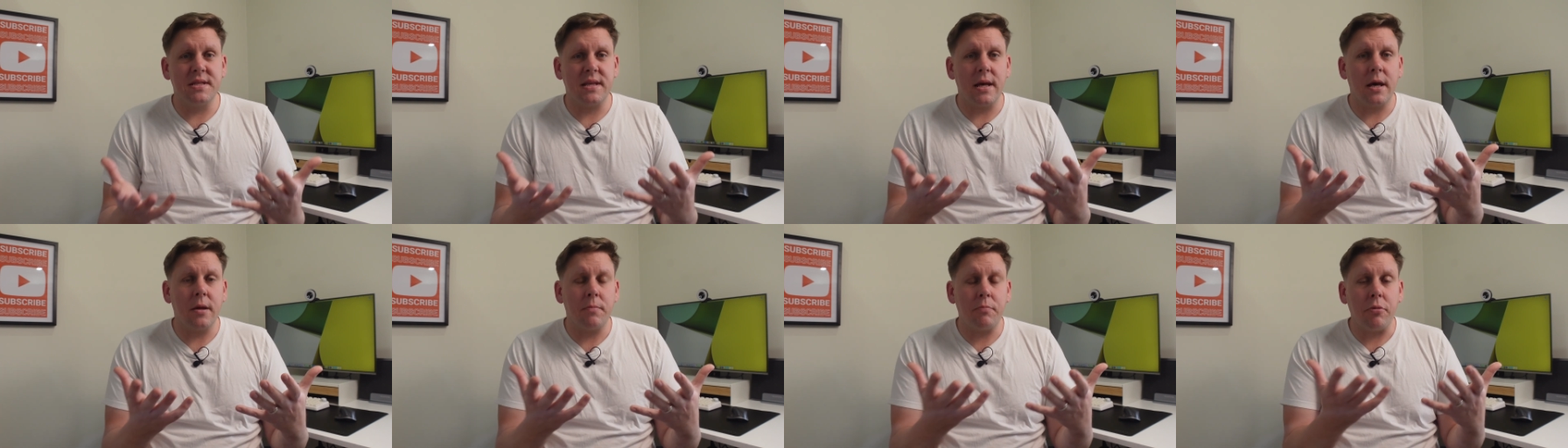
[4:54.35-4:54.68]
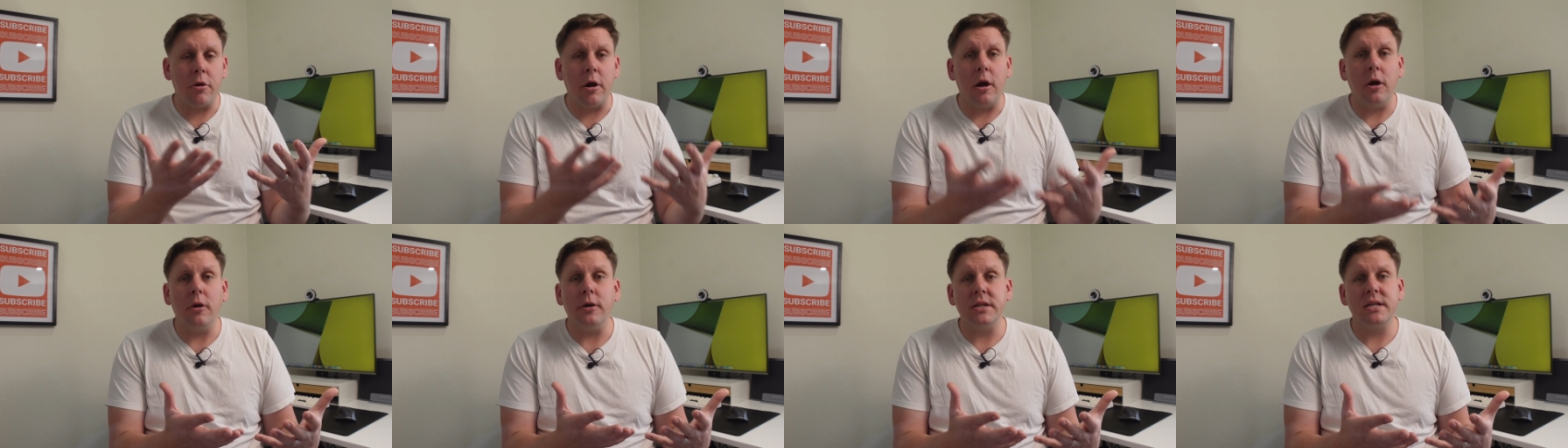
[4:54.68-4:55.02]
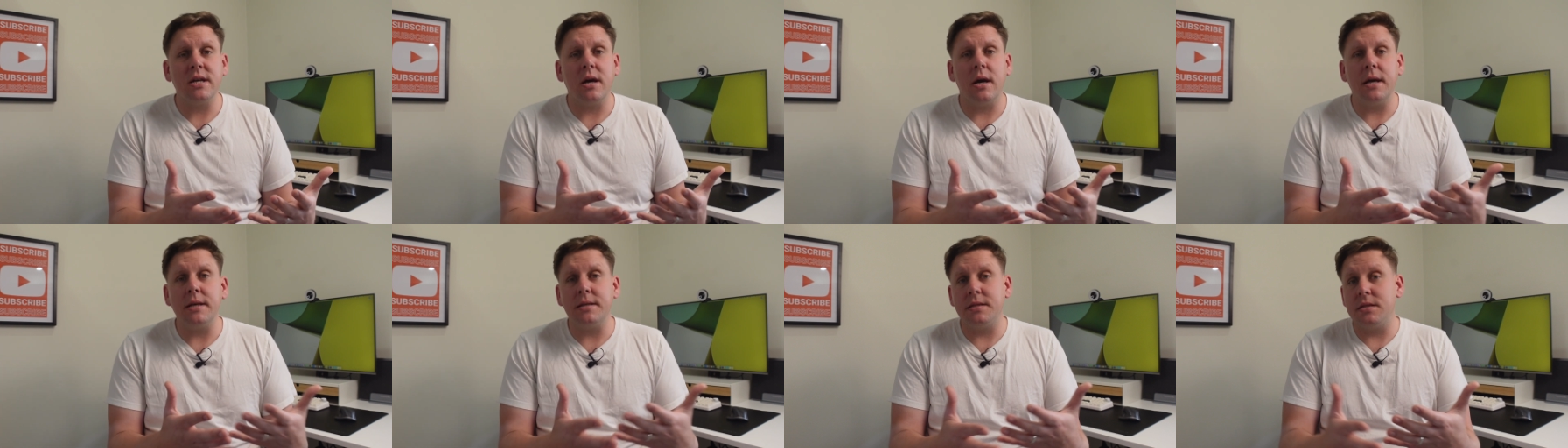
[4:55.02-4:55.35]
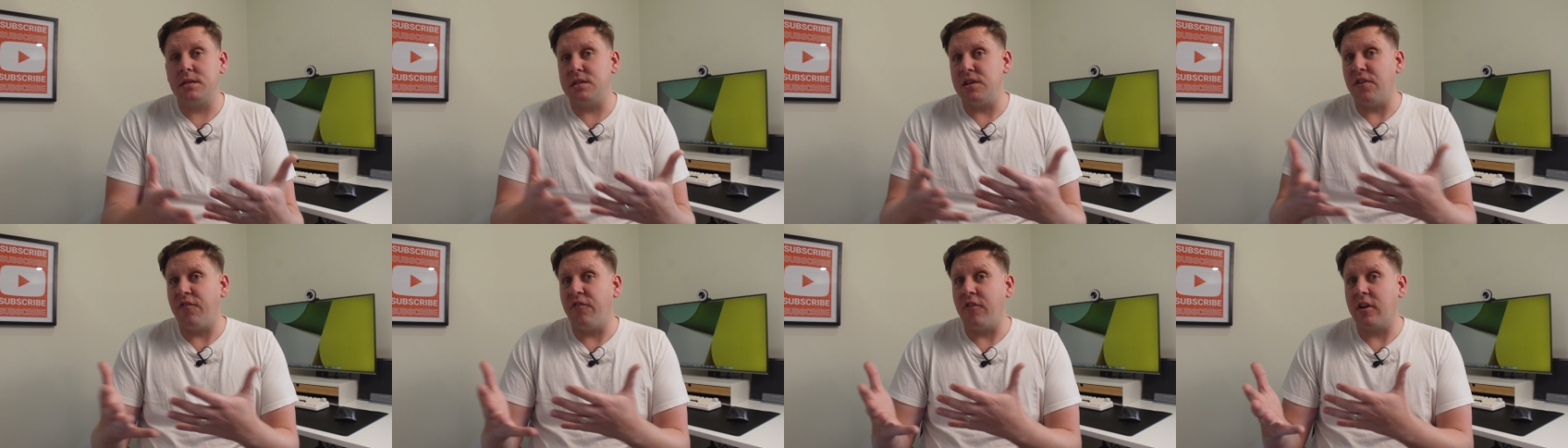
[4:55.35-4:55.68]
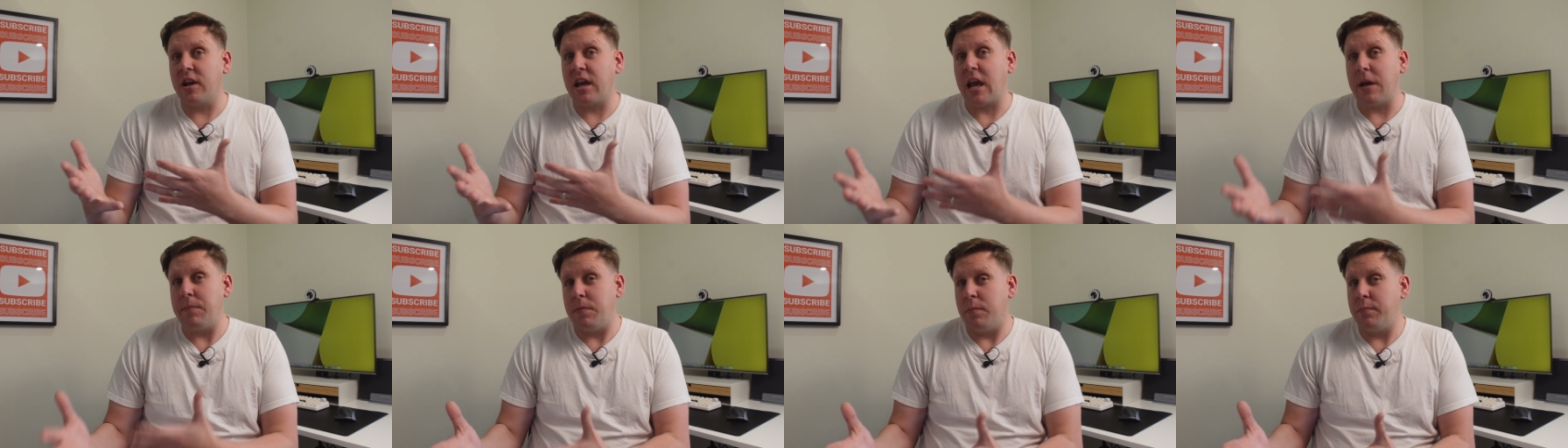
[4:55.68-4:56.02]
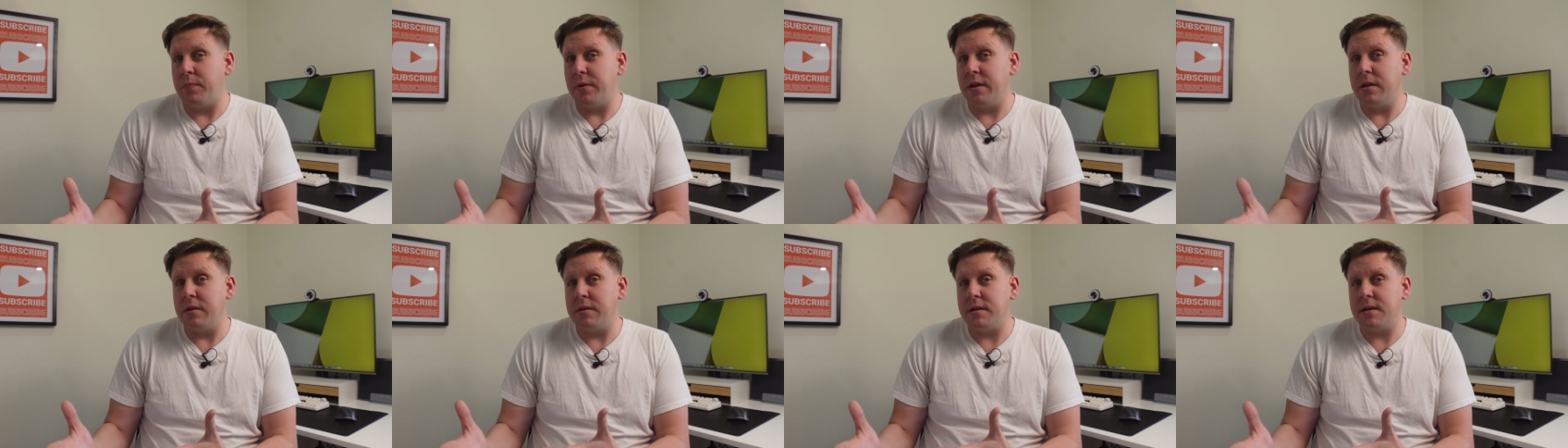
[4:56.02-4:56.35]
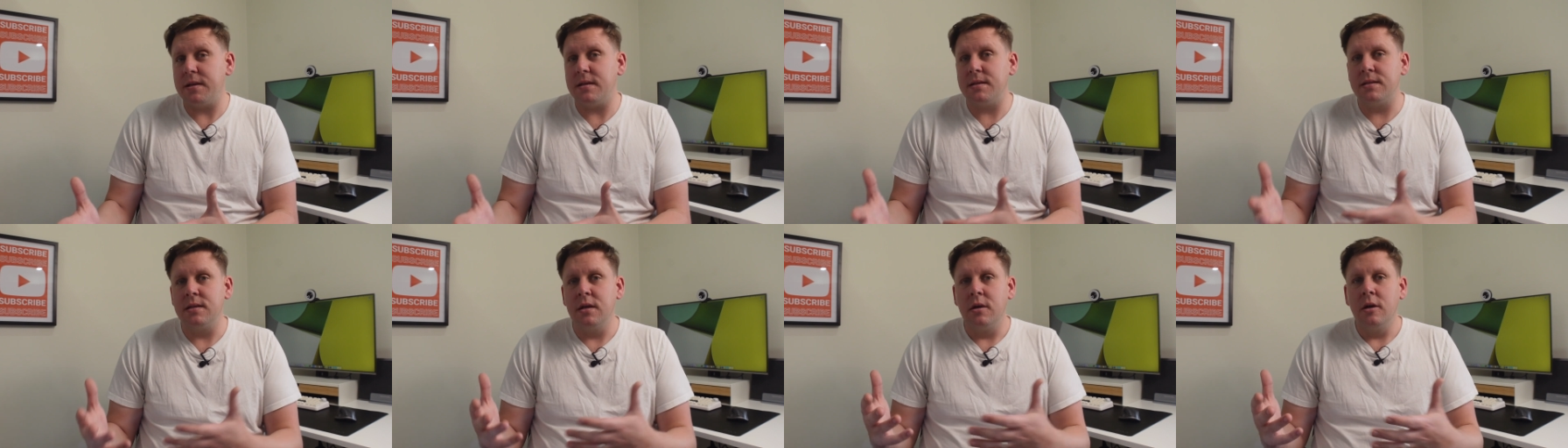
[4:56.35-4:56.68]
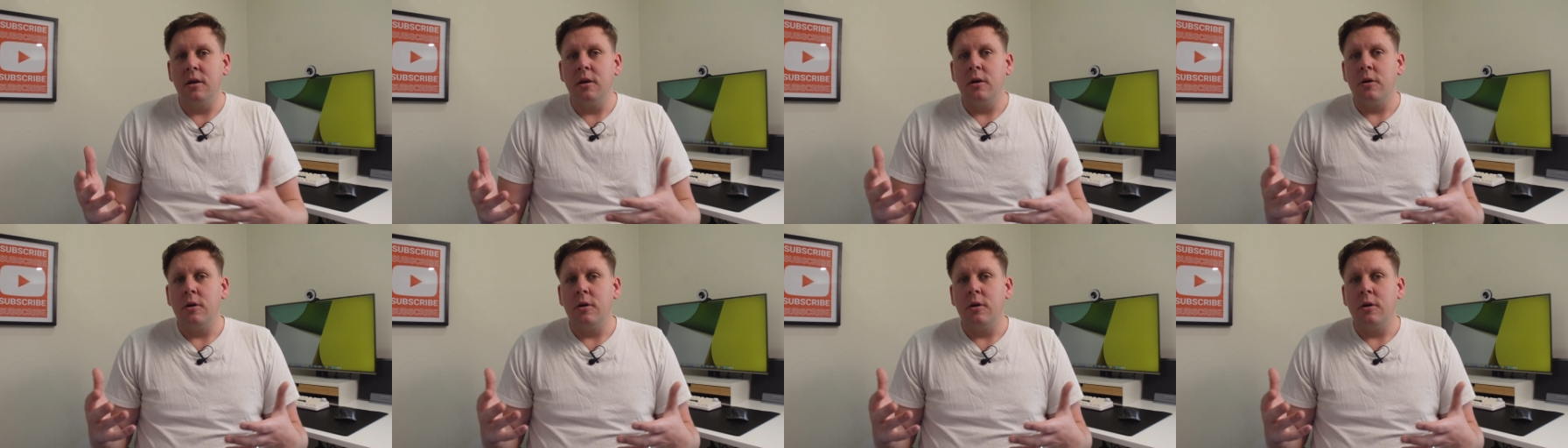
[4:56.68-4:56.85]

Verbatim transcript: that prioritize different capabilities